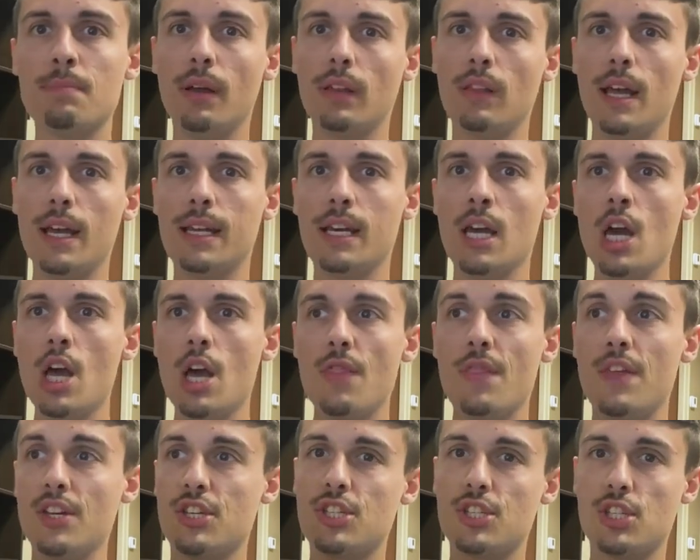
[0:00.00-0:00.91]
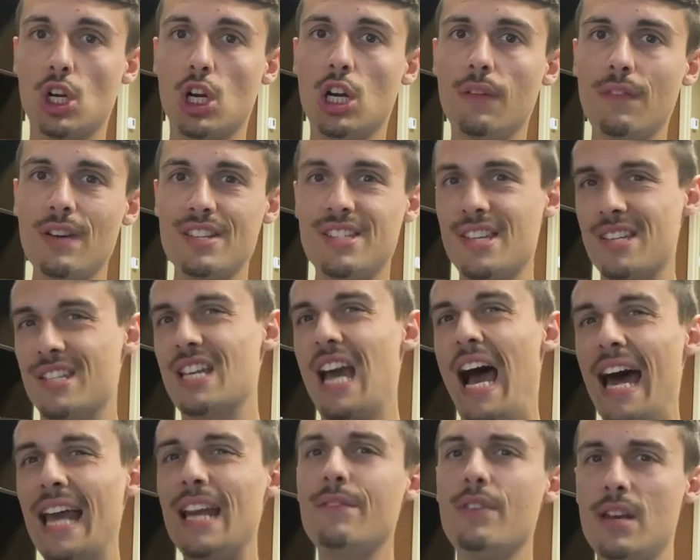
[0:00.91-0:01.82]
but like the service is
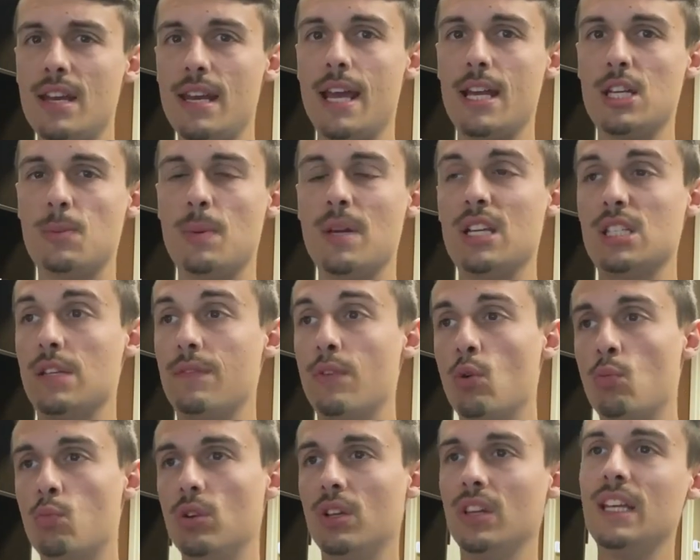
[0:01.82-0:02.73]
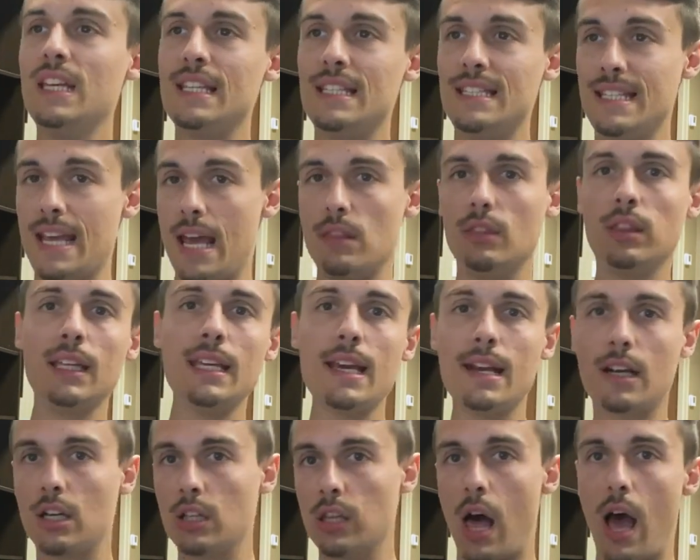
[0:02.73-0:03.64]
kind of a niche, because if you're really
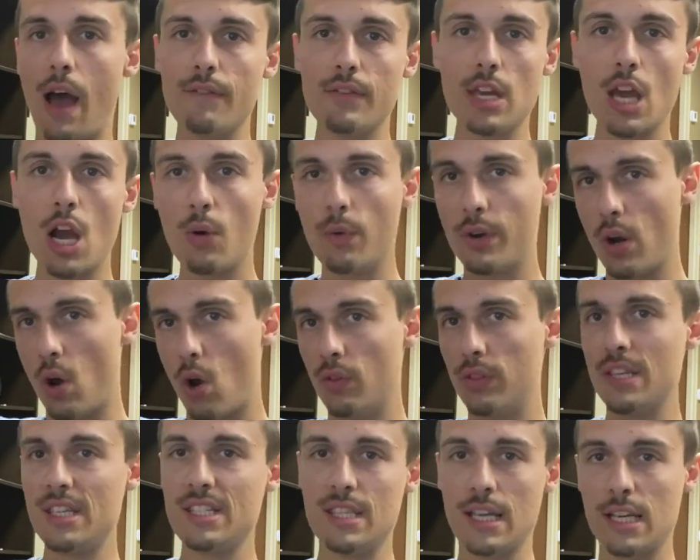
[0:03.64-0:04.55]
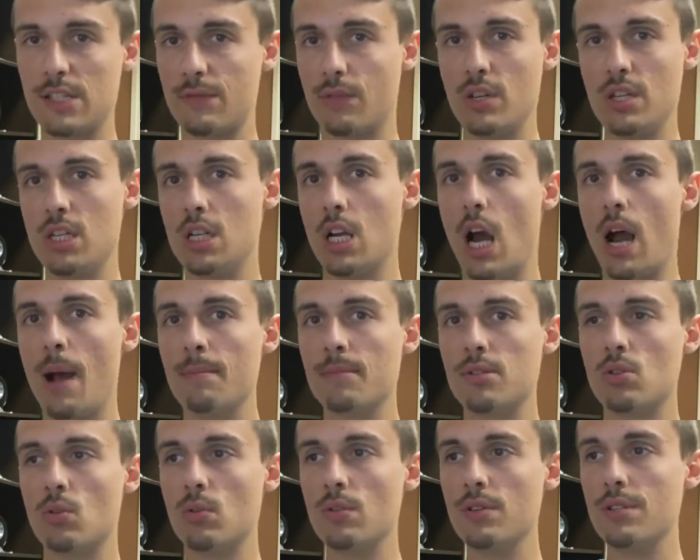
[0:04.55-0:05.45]
deadly at Klaviyo and all these things for
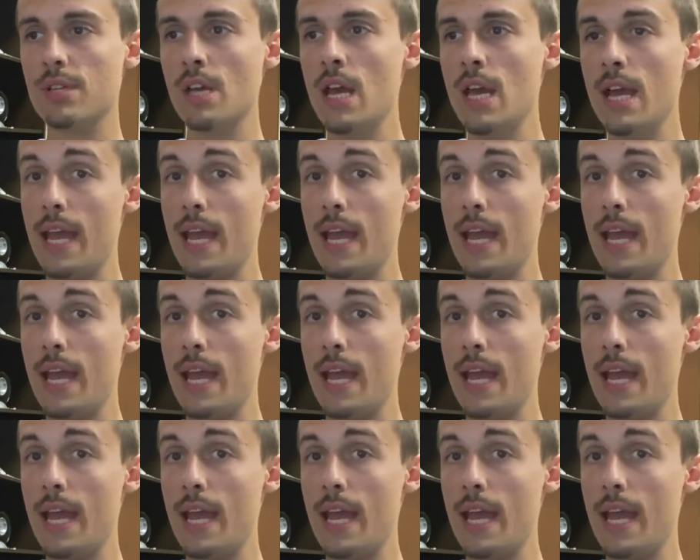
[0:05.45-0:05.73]
e-com stores